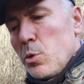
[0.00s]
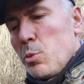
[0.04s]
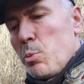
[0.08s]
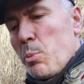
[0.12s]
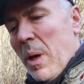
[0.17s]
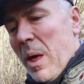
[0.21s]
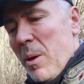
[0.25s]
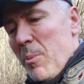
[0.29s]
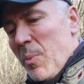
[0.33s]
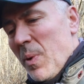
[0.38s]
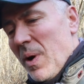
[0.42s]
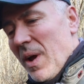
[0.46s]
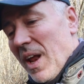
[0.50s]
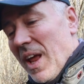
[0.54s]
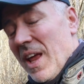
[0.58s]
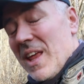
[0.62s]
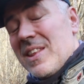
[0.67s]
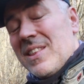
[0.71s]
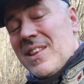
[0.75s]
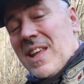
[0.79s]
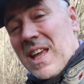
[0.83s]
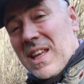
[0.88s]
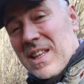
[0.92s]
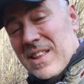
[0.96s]
on paper
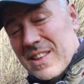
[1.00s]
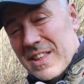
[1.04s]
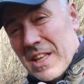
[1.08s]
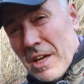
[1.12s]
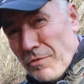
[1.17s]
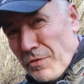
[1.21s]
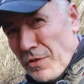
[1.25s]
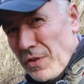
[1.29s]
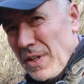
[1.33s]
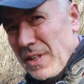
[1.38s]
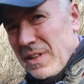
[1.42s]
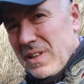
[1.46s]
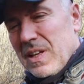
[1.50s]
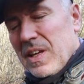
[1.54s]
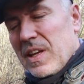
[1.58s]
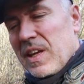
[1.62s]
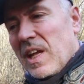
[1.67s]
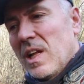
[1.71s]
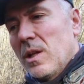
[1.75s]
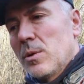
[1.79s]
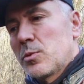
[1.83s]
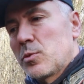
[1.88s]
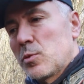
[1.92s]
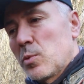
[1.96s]
and they definitely
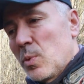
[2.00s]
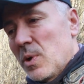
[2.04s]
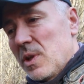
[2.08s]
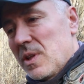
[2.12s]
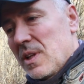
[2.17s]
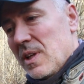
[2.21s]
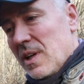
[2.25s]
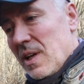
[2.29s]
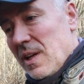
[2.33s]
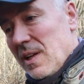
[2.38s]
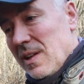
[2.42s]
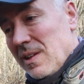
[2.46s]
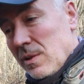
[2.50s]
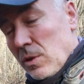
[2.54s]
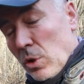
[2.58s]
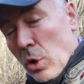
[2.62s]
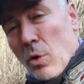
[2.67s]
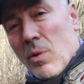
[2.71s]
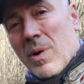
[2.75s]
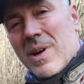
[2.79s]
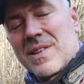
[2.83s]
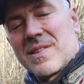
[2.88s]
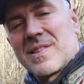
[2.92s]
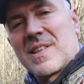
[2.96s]
help with a
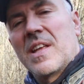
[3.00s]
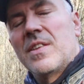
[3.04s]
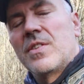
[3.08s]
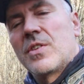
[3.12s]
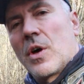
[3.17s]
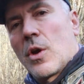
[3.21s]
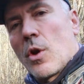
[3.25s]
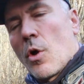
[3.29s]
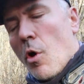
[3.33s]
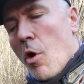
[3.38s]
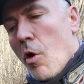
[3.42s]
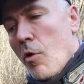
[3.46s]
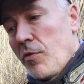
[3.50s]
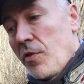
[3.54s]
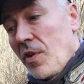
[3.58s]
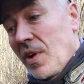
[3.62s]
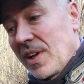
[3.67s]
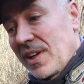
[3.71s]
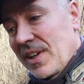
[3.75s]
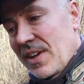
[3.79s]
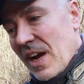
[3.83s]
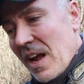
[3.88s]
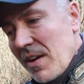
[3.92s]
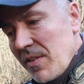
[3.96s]
lower center of
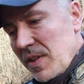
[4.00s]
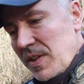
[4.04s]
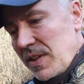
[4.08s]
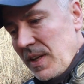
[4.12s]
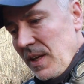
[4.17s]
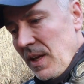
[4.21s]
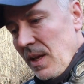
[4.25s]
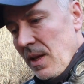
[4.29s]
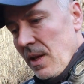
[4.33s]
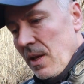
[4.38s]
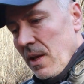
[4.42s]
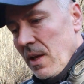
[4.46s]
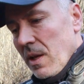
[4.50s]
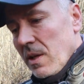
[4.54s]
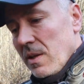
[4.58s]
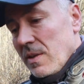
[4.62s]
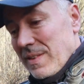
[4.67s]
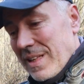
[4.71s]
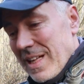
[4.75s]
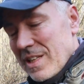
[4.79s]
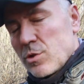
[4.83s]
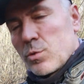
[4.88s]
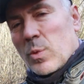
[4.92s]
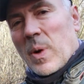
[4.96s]
gravity.
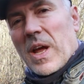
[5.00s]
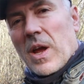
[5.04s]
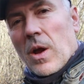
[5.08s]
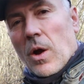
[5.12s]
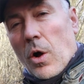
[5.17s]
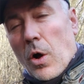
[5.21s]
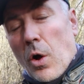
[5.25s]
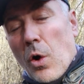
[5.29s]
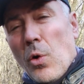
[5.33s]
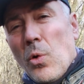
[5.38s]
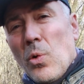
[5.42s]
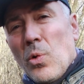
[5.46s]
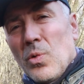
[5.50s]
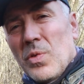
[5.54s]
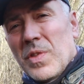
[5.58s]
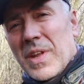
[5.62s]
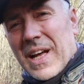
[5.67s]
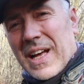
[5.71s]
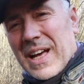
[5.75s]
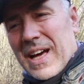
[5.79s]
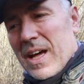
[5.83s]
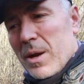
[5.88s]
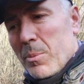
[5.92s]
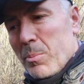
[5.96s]
That's why all
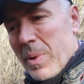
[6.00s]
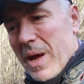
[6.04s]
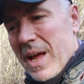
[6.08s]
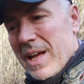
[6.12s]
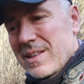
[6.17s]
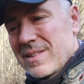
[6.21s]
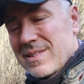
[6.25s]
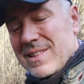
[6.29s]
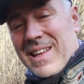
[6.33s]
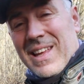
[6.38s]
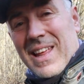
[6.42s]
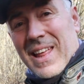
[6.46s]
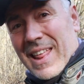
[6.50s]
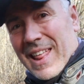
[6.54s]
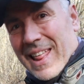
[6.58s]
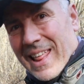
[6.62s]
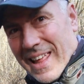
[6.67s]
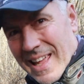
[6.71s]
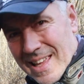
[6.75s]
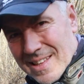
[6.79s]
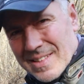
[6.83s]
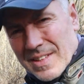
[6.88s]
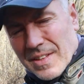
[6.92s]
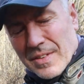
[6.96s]
the car bikes
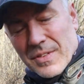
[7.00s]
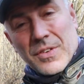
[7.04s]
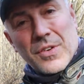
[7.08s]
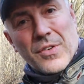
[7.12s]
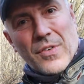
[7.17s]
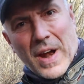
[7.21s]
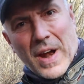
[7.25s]
has it,